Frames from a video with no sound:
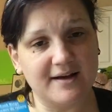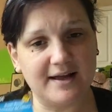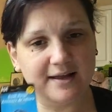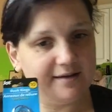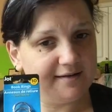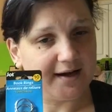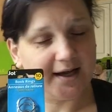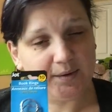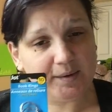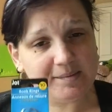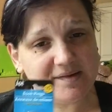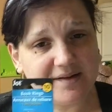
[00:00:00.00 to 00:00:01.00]
I can tie
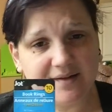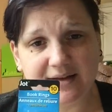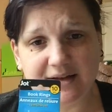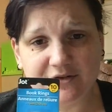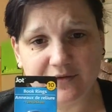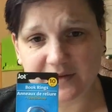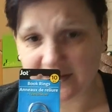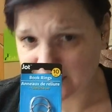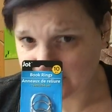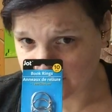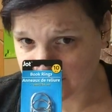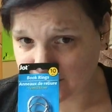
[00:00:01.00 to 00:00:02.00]
ribbons on the edge of these too.